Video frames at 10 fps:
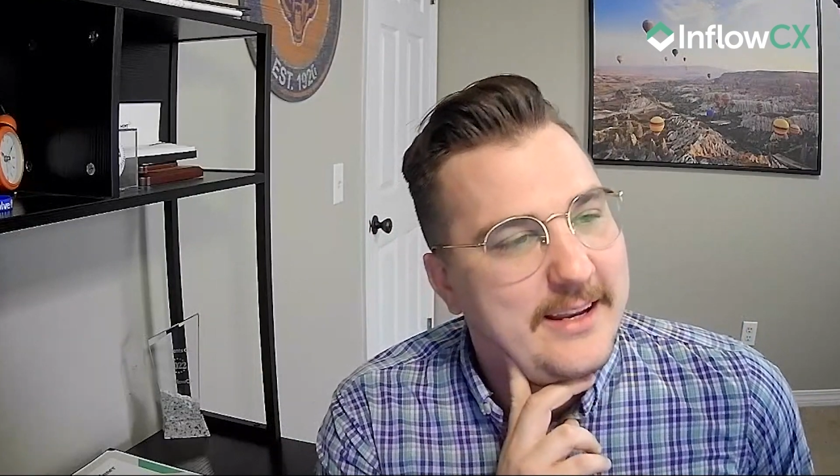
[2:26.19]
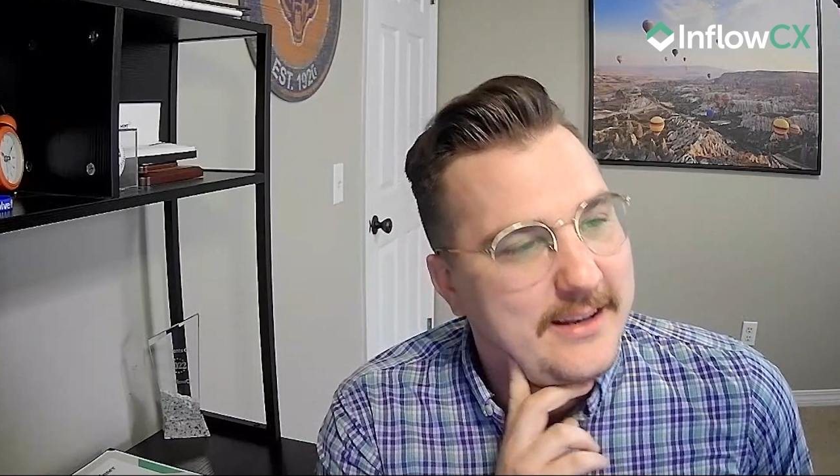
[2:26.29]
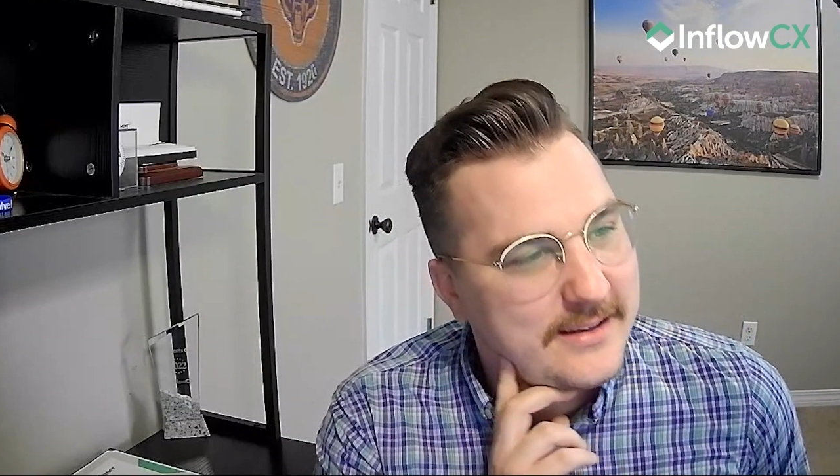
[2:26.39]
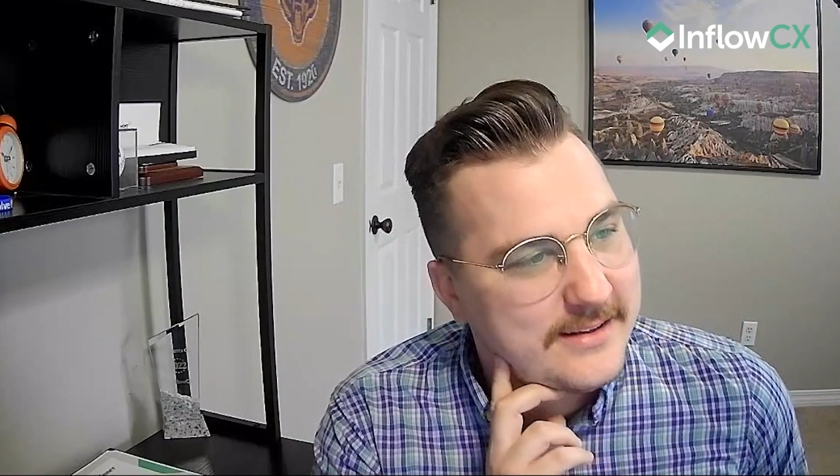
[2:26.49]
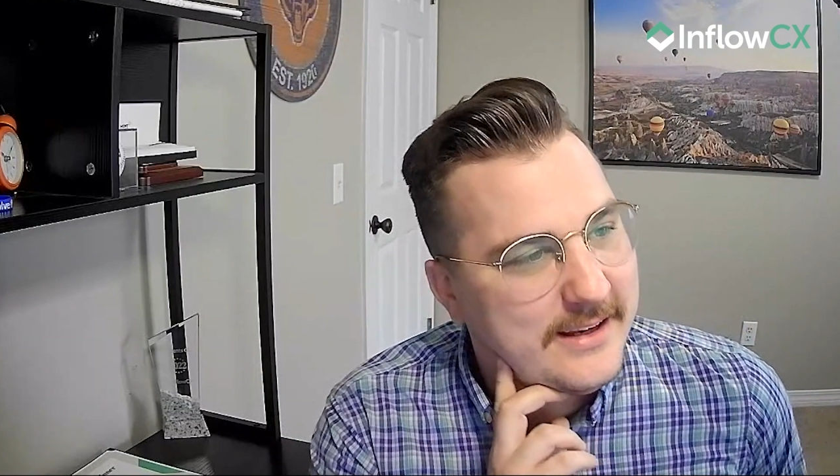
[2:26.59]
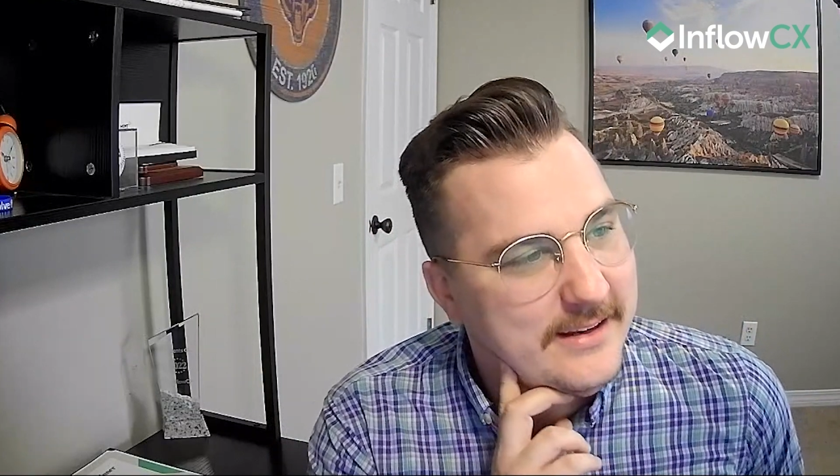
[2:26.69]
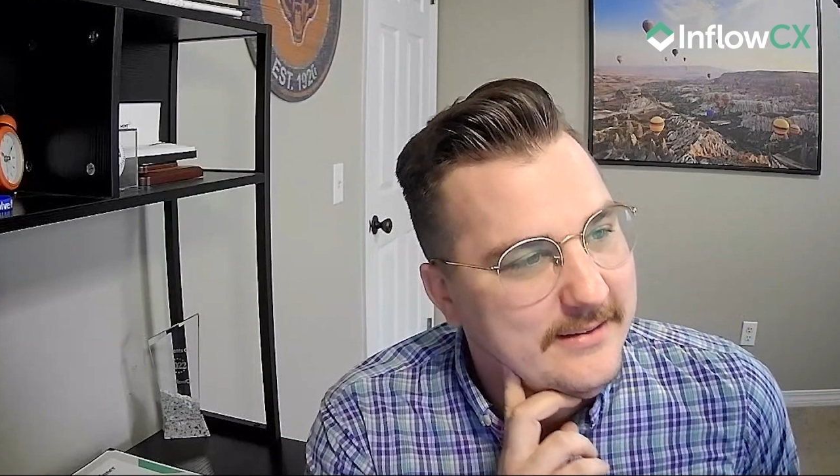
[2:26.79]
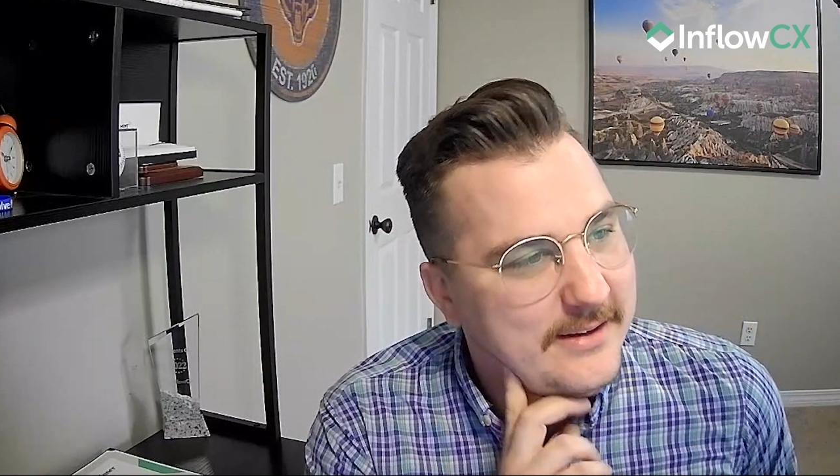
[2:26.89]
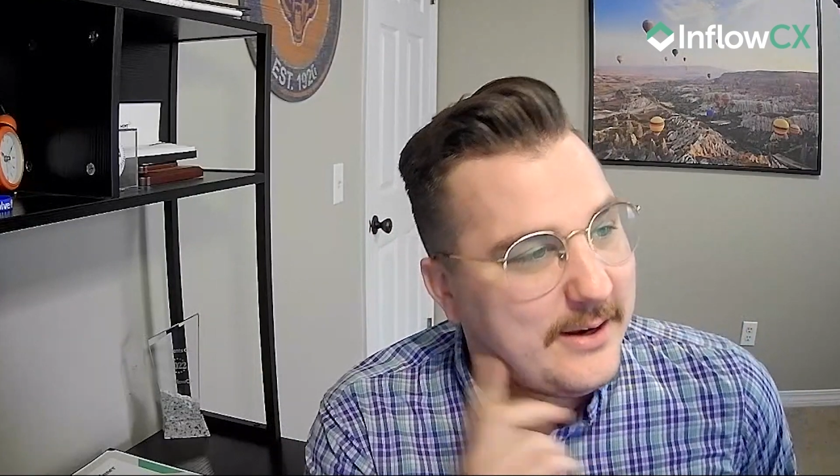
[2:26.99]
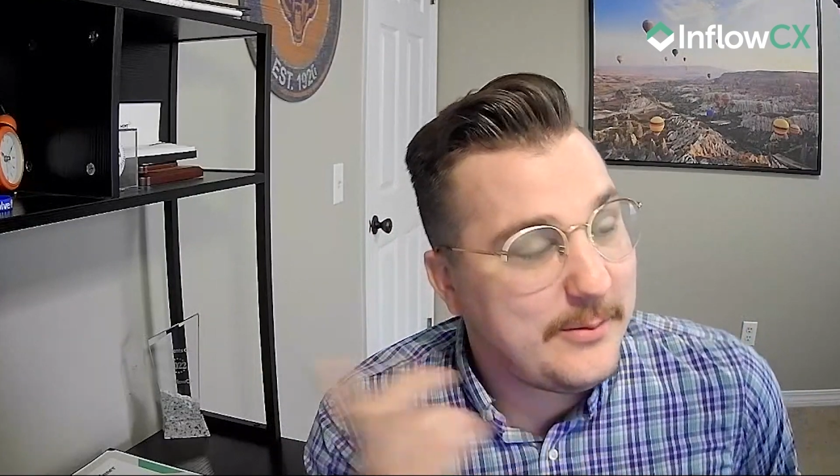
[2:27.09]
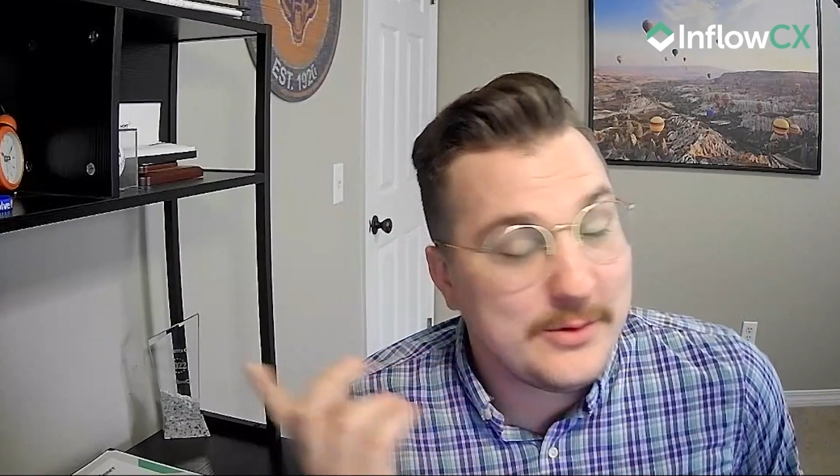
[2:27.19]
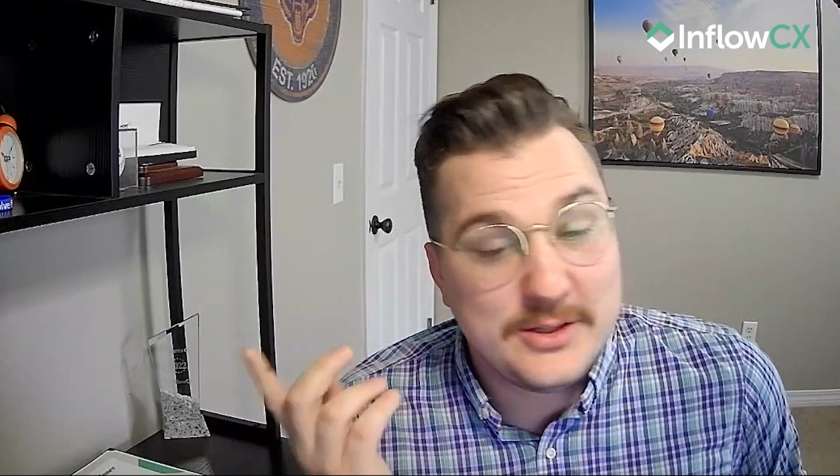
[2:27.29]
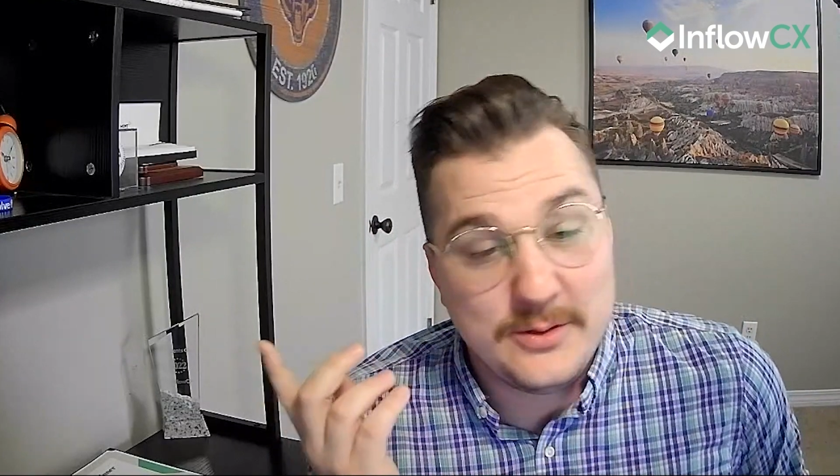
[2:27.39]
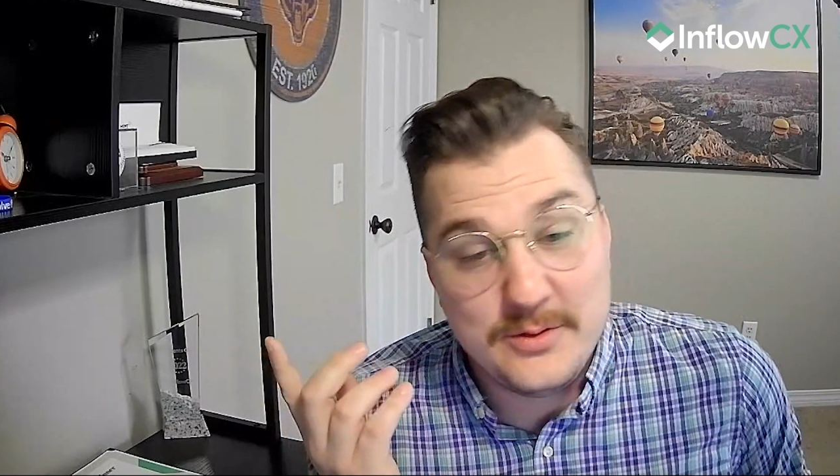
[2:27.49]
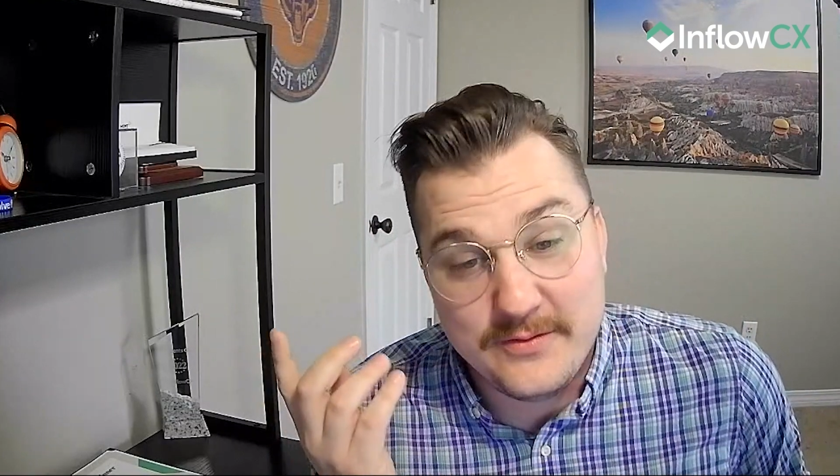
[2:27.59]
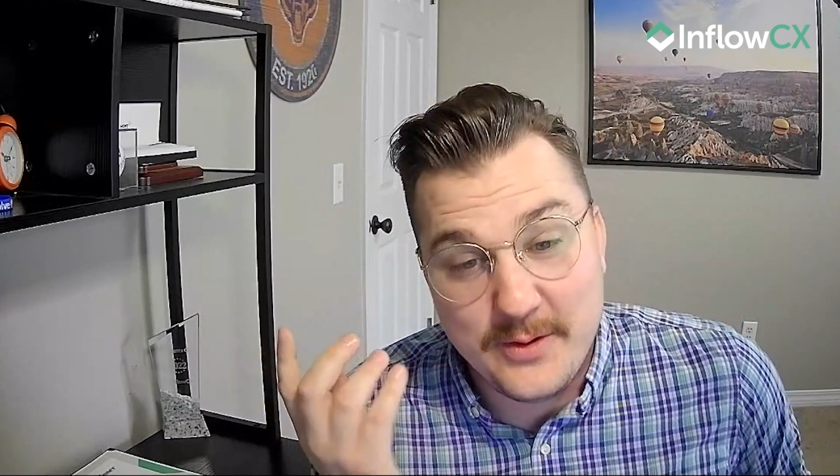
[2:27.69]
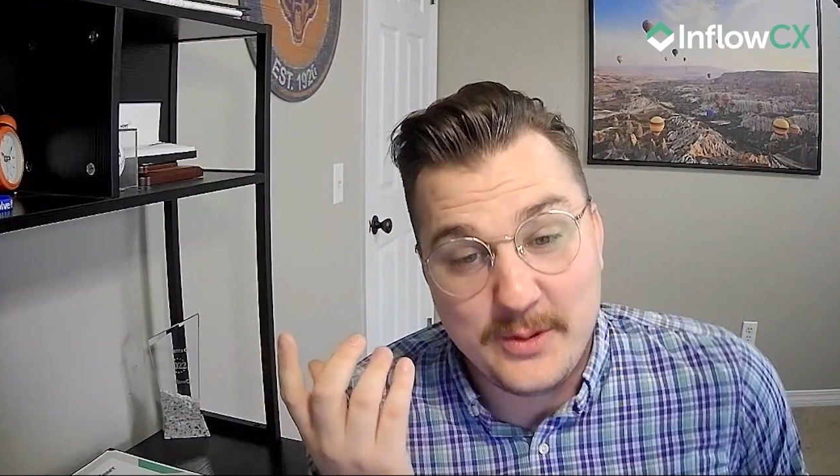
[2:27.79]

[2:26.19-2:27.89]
and we're solution